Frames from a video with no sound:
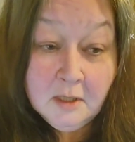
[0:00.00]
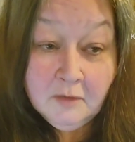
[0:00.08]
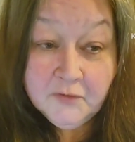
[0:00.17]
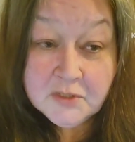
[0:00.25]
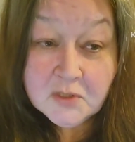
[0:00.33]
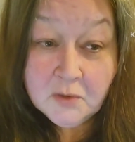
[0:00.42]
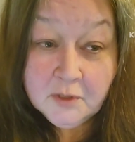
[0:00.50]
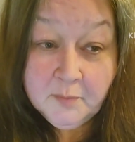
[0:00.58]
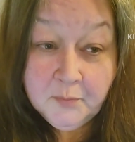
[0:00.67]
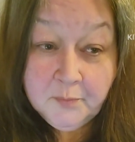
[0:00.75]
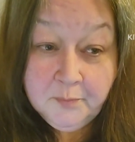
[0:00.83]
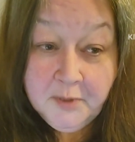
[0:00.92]
if it's going to
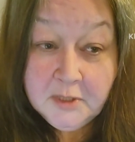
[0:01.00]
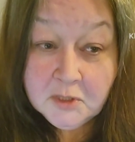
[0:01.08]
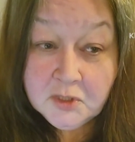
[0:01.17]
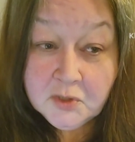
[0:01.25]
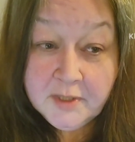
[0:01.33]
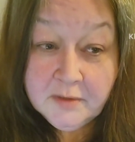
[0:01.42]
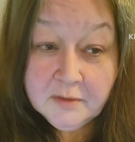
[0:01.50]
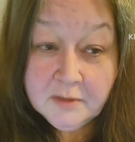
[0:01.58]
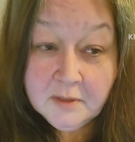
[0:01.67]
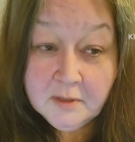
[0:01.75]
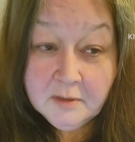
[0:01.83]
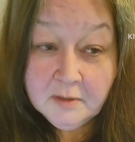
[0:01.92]
penetrate
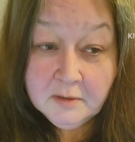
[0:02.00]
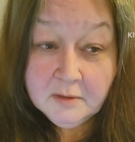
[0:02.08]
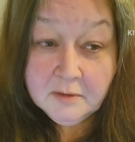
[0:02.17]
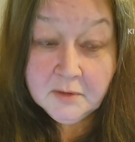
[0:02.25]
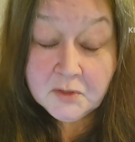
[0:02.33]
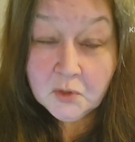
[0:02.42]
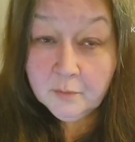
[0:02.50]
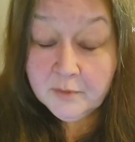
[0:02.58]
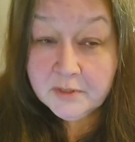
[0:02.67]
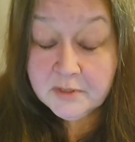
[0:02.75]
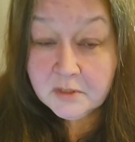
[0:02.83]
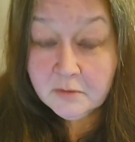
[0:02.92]
the
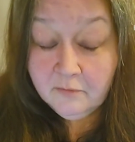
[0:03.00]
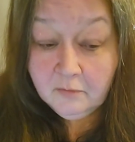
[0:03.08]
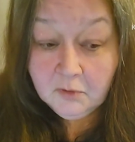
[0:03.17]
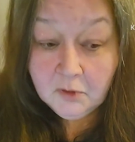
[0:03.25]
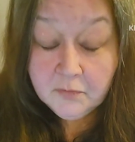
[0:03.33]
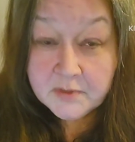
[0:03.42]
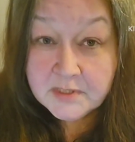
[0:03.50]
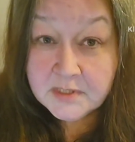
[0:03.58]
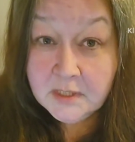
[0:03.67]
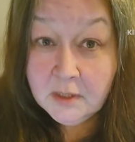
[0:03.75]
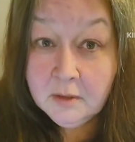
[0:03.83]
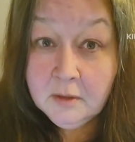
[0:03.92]
dermis, you know, the
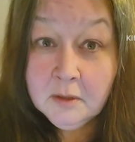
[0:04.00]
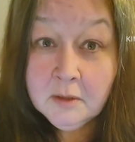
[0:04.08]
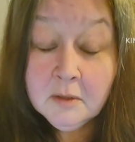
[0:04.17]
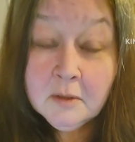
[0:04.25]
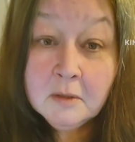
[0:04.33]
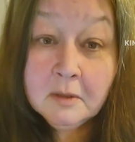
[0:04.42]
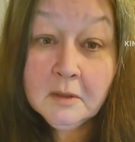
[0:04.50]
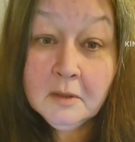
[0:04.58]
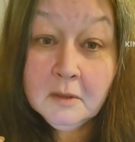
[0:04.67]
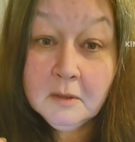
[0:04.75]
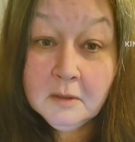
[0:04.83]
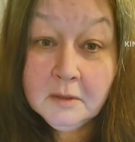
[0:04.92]
skin
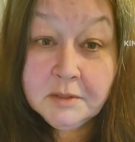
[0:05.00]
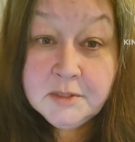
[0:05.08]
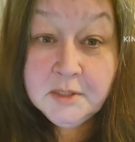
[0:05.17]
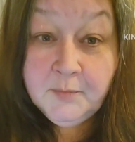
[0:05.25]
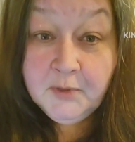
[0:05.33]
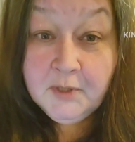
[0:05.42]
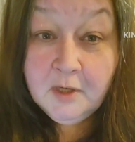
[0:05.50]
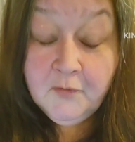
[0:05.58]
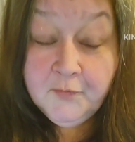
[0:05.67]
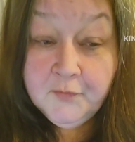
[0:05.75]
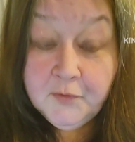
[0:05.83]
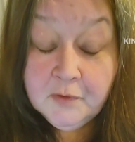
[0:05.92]
deep
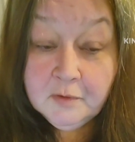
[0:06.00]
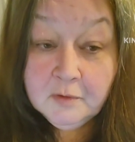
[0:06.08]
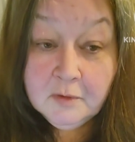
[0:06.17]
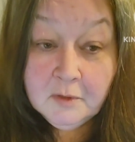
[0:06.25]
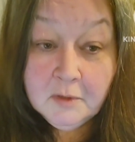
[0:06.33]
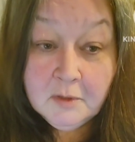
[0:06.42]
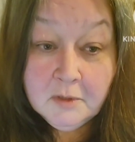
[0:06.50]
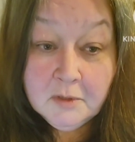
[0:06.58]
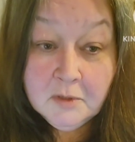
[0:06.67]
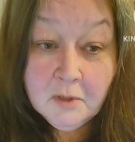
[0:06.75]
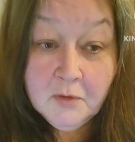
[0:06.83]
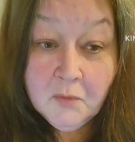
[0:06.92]
enough.
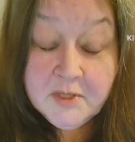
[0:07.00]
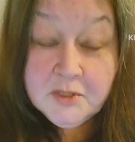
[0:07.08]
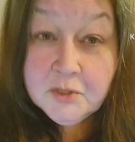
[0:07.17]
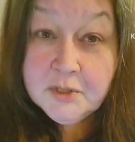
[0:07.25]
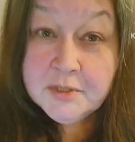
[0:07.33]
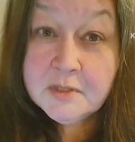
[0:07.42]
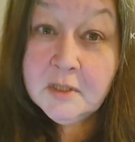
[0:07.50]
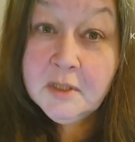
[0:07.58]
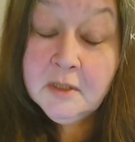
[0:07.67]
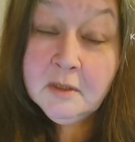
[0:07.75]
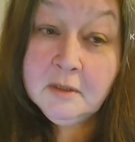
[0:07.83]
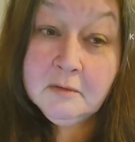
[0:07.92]
Otherwise you're just
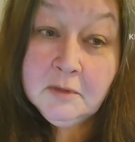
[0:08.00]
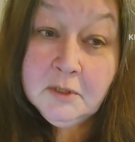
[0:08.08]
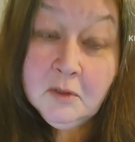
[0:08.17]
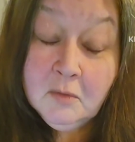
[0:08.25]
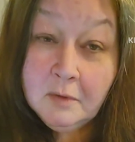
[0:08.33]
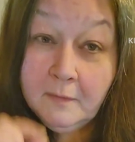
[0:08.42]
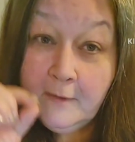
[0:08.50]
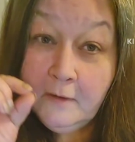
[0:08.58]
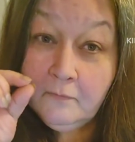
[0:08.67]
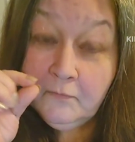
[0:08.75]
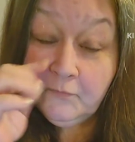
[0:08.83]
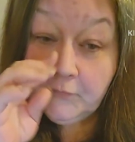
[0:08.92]
getting it, you know, on
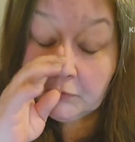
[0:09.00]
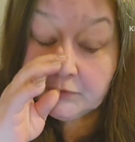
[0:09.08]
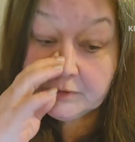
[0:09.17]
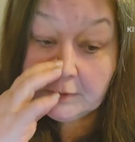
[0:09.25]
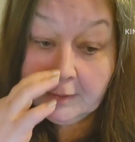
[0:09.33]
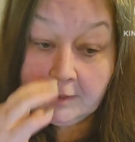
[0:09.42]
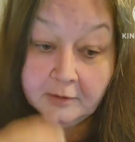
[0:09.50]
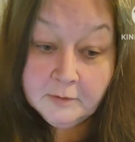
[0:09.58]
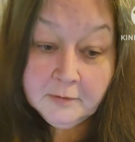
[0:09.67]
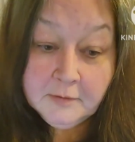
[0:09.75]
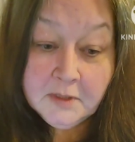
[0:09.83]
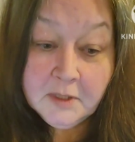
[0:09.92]
that first
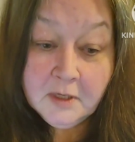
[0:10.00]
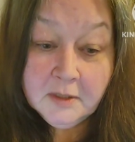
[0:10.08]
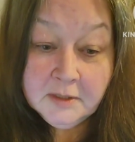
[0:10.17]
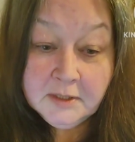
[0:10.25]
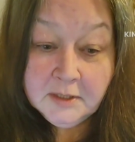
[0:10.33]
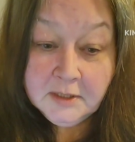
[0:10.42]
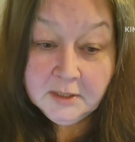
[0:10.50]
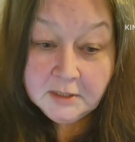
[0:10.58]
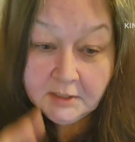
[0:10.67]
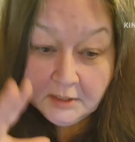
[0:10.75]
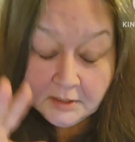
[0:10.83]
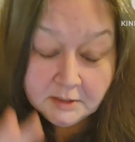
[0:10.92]
layer, not
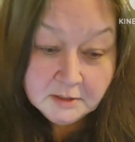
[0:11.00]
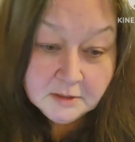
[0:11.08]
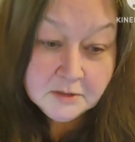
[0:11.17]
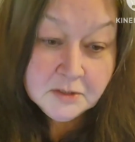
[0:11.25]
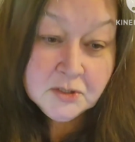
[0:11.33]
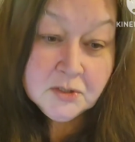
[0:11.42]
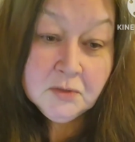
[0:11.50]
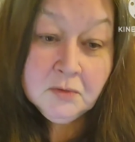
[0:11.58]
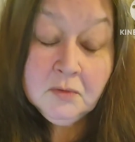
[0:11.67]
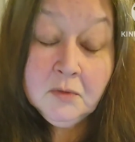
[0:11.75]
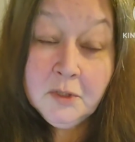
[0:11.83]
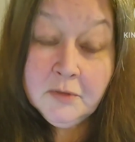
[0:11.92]
getting
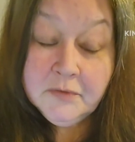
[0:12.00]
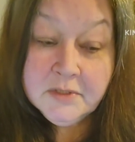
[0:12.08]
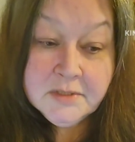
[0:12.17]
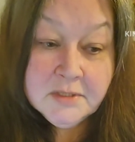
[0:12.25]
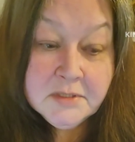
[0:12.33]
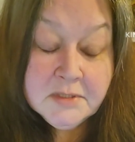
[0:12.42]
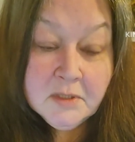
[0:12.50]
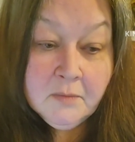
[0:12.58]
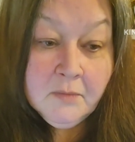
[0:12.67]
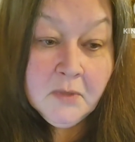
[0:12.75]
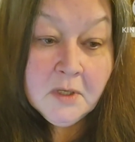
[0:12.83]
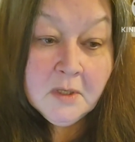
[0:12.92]
into the system.